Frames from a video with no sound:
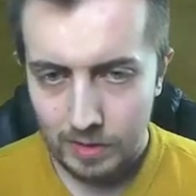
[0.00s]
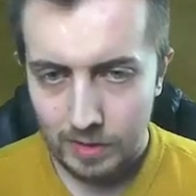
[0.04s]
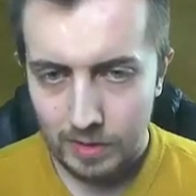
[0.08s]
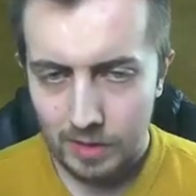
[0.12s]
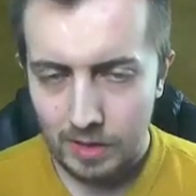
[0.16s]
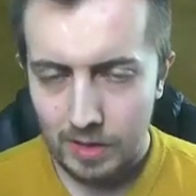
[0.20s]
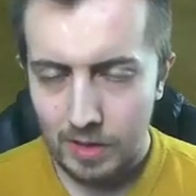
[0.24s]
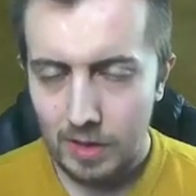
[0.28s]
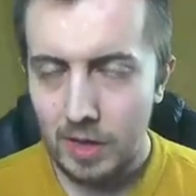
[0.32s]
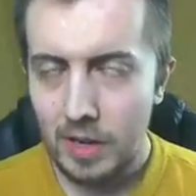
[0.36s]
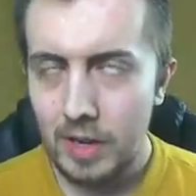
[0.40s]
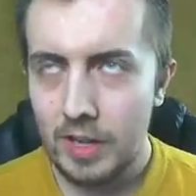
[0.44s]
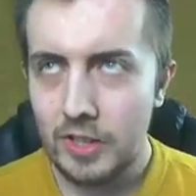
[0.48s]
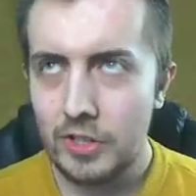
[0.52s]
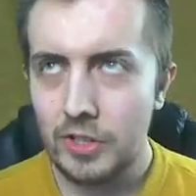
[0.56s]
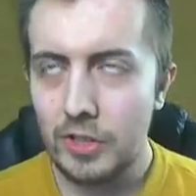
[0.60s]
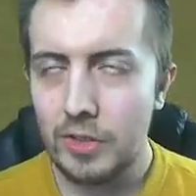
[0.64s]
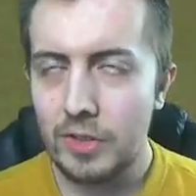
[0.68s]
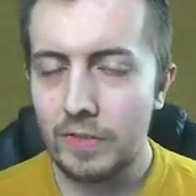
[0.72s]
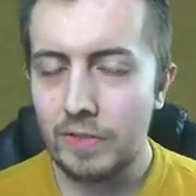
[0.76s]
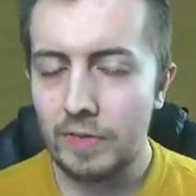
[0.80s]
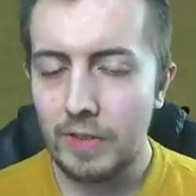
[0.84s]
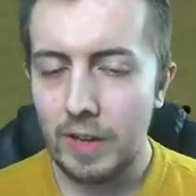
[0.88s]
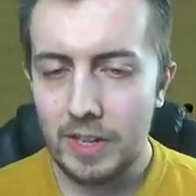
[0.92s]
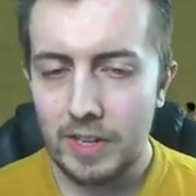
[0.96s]
Oh, I
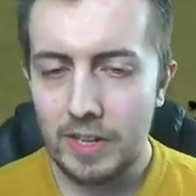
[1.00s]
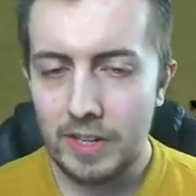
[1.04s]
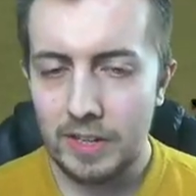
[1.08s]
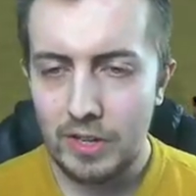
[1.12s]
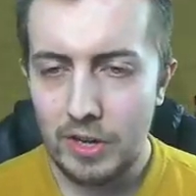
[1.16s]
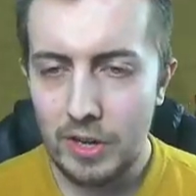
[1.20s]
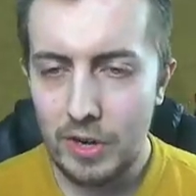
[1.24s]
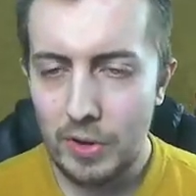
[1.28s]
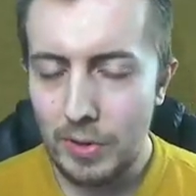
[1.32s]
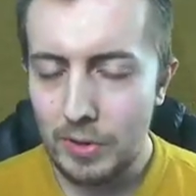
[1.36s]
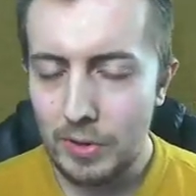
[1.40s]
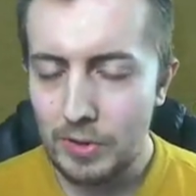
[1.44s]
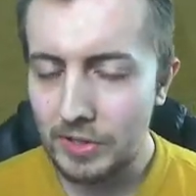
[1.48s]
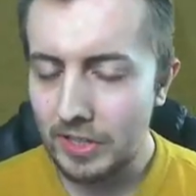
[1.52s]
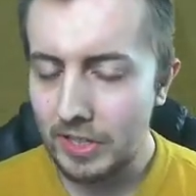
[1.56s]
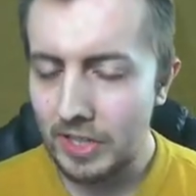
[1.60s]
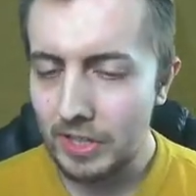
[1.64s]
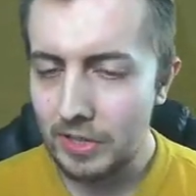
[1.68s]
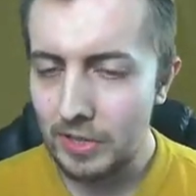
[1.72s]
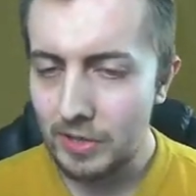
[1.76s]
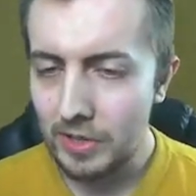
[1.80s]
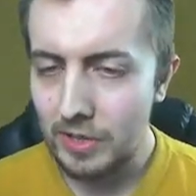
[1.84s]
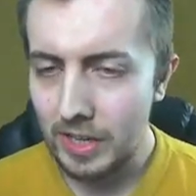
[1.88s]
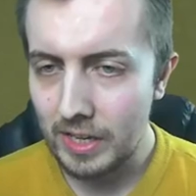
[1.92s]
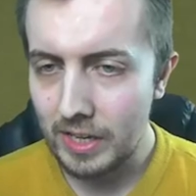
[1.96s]
shouldn't have. I knew he was going to
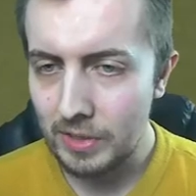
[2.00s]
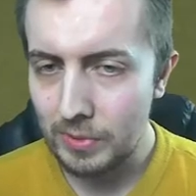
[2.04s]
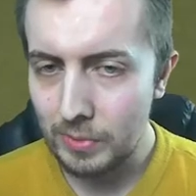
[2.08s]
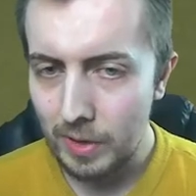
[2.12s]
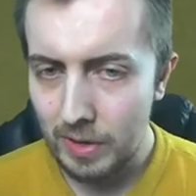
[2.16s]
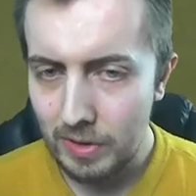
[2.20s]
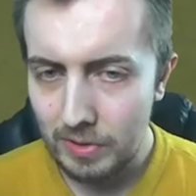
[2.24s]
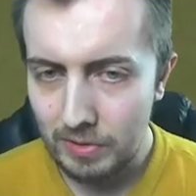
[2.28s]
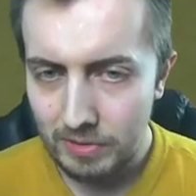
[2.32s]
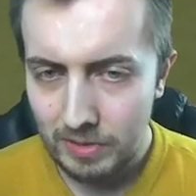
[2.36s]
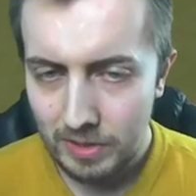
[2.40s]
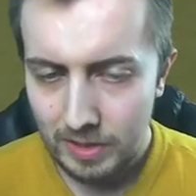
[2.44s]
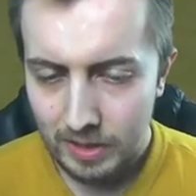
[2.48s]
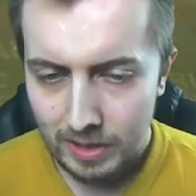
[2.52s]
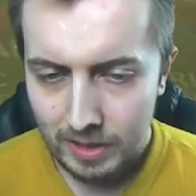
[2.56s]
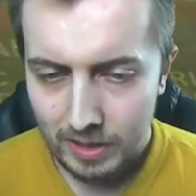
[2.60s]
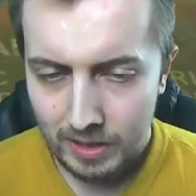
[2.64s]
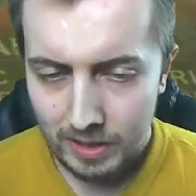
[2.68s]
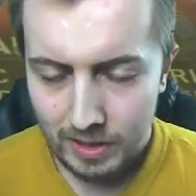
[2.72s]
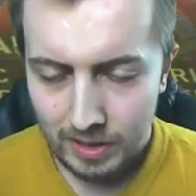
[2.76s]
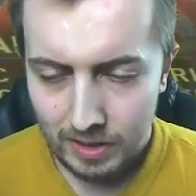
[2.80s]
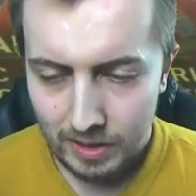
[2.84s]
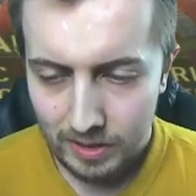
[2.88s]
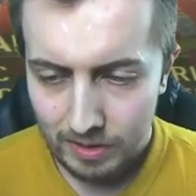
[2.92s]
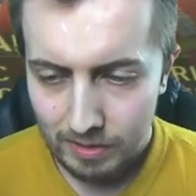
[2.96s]
do that as well.
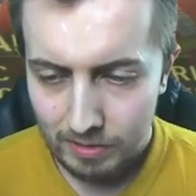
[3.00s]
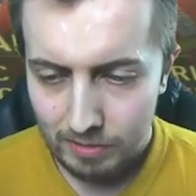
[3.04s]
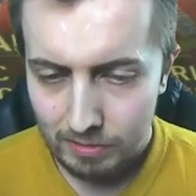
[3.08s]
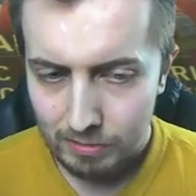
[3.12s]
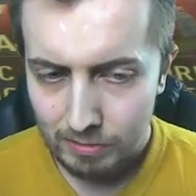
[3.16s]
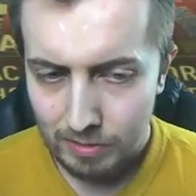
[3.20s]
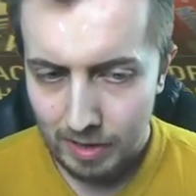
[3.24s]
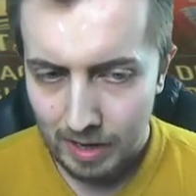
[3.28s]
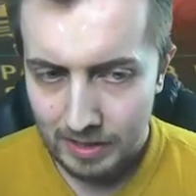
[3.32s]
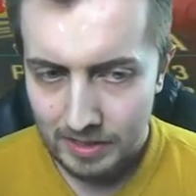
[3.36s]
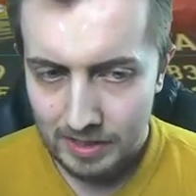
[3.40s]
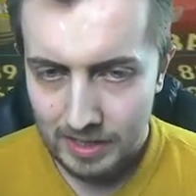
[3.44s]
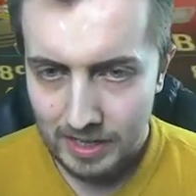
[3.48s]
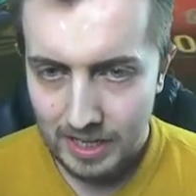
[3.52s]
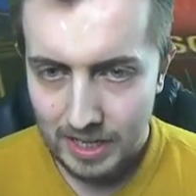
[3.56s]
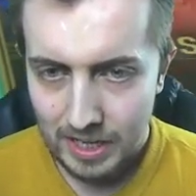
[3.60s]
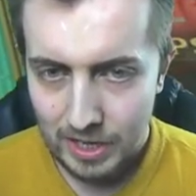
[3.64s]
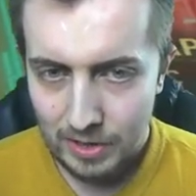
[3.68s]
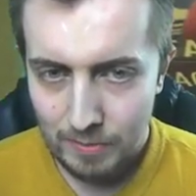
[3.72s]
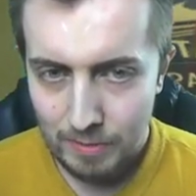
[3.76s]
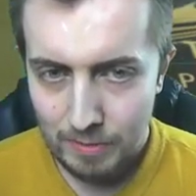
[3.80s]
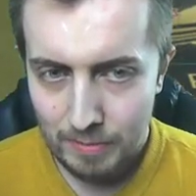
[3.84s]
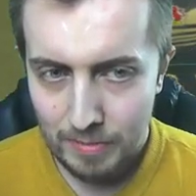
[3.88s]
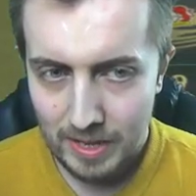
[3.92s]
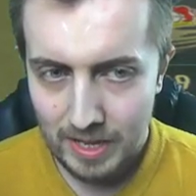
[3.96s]
The ratty
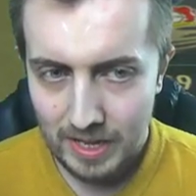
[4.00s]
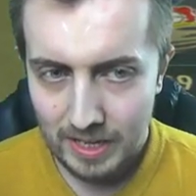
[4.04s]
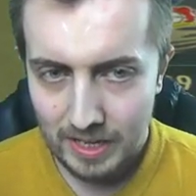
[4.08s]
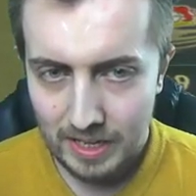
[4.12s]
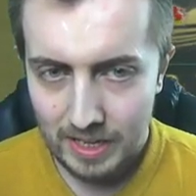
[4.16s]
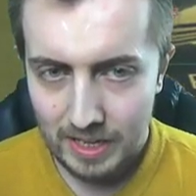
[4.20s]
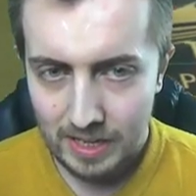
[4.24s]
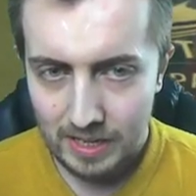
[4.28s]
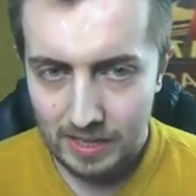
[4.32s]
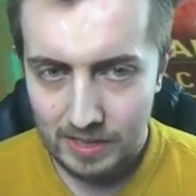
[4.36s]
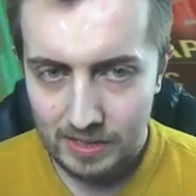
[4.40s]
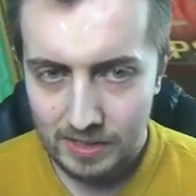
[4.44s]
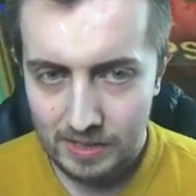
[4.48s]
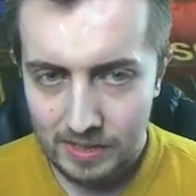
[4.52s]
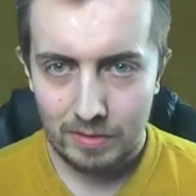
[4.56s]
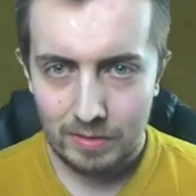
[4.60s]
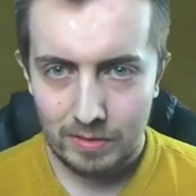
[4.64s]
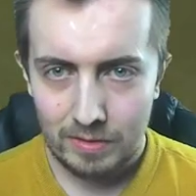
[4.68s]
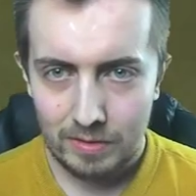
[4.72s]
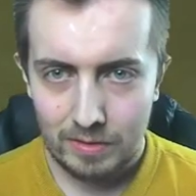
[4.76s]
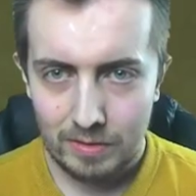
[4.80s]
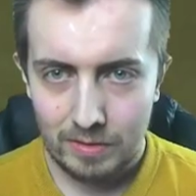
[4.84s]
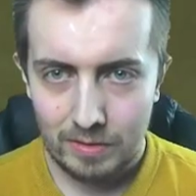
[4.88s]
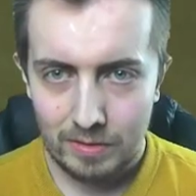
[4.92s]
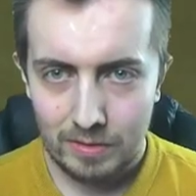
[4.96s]
human being he is.
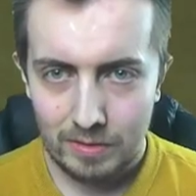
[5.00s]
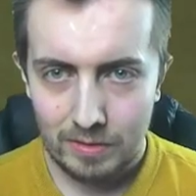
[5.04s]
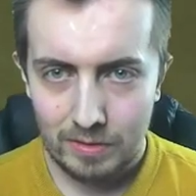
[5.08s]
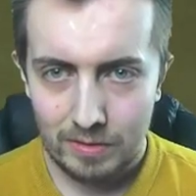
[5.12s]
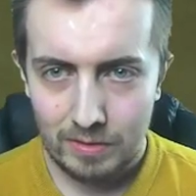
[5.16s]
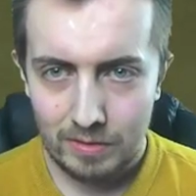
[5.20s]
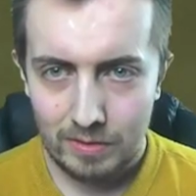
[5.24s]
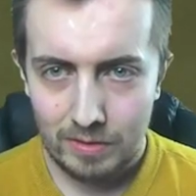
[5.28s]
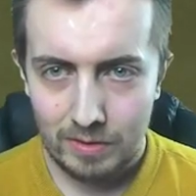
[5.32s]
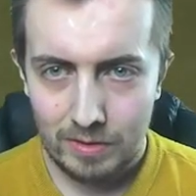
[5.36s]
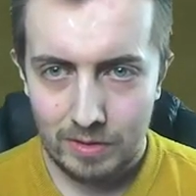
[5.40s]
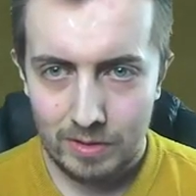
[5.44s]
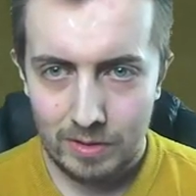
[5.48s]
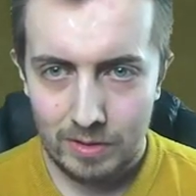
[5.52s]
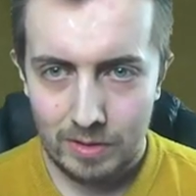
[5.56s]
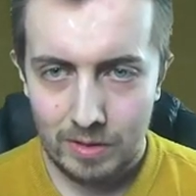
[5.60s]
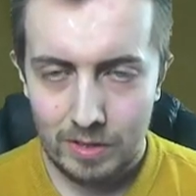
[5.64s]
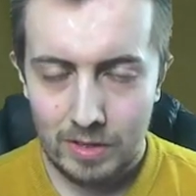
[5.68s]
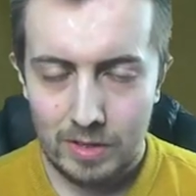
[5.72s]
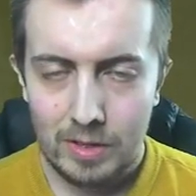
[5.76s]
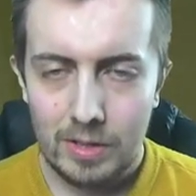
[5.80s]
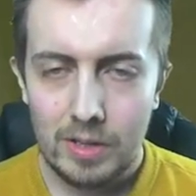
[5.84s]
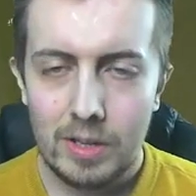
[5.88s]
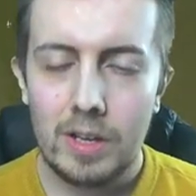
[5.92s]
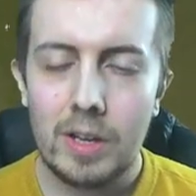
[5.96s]

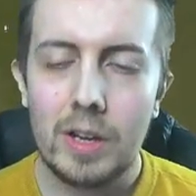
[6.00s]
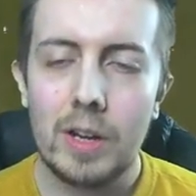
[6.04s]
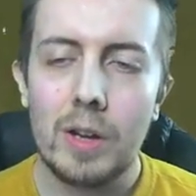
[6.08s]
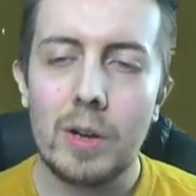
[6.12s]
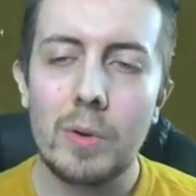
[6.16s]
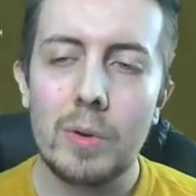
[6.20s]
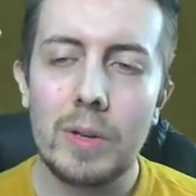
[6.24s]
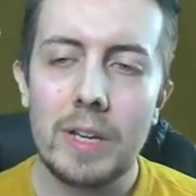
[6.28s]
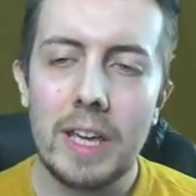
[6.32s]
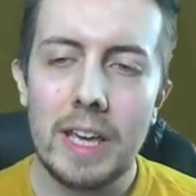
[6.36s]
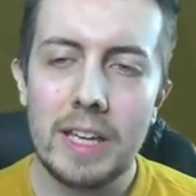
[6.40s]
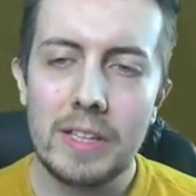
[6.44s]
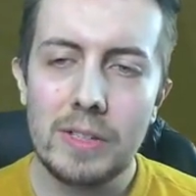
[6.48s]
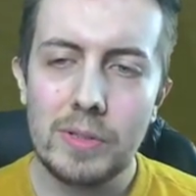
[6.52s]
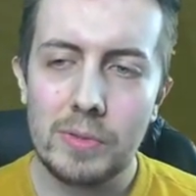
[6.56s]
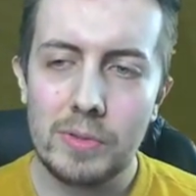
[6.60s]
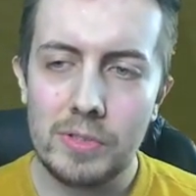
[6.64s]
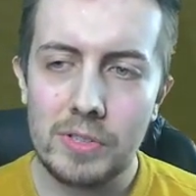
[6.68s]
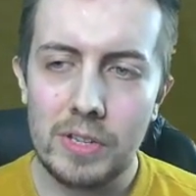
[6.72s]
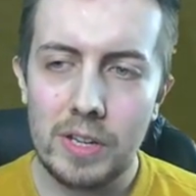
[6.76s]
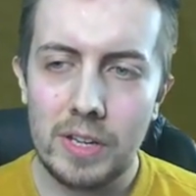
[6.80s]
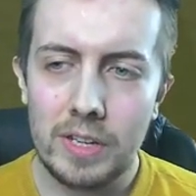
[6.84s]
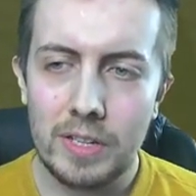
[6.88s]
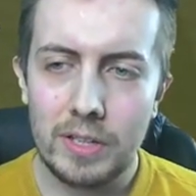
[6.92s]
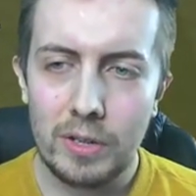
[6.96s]
Oh, get on
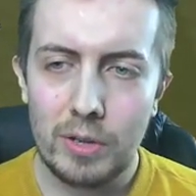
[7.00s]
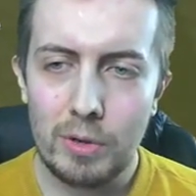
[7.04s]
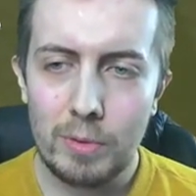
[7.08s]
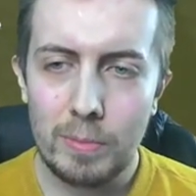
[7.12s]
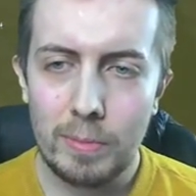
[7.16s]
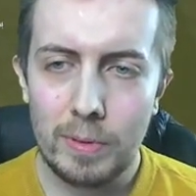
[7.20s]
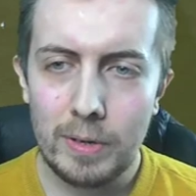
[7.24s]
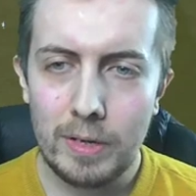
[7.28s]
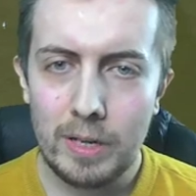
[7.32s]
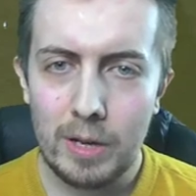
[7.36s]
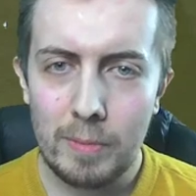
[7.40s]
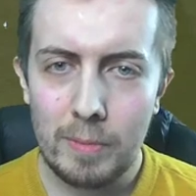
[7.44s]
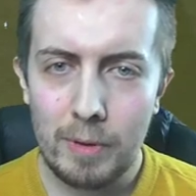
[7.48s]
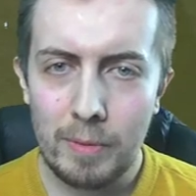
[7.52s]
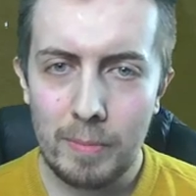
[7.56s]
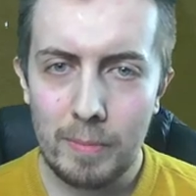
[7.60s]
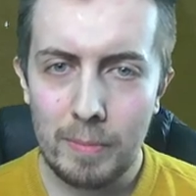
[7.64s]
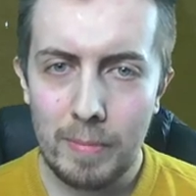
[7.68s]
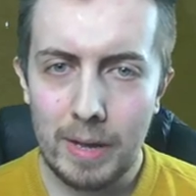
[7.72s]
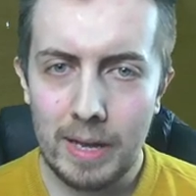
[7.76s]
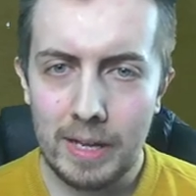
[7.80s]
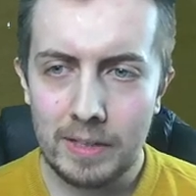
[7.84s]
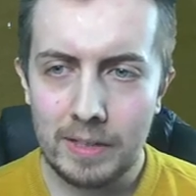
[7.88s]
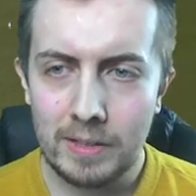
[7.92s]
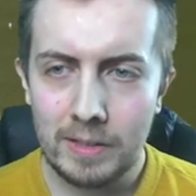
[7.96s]
side, Cooper. Come on,
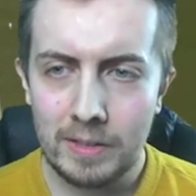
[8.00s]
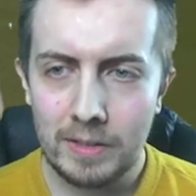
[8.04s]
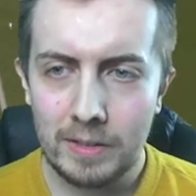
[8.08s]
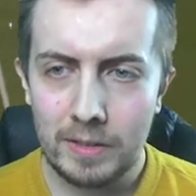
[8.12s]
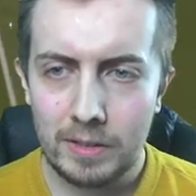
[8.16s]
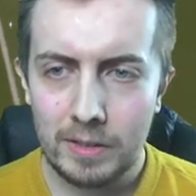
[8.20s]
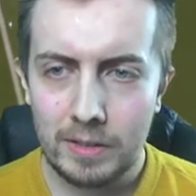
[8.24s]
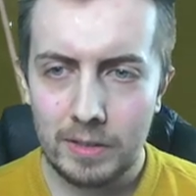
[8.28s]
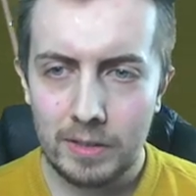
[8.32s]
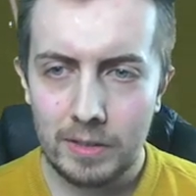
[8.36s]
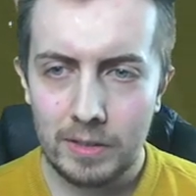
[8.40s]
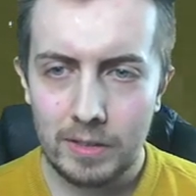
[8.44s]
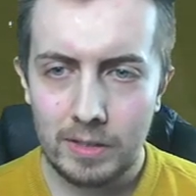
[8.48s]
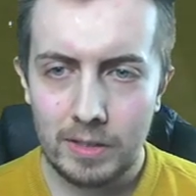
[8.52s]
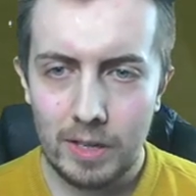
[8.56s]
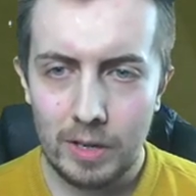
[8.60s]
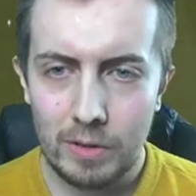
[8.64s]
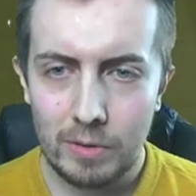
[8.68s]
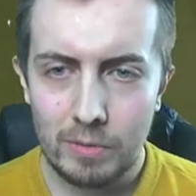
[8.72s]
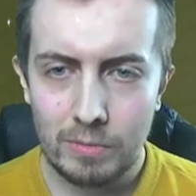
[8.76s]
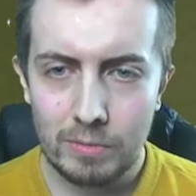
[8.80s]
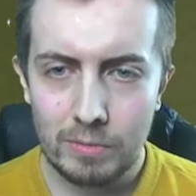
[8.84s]
man. Yo.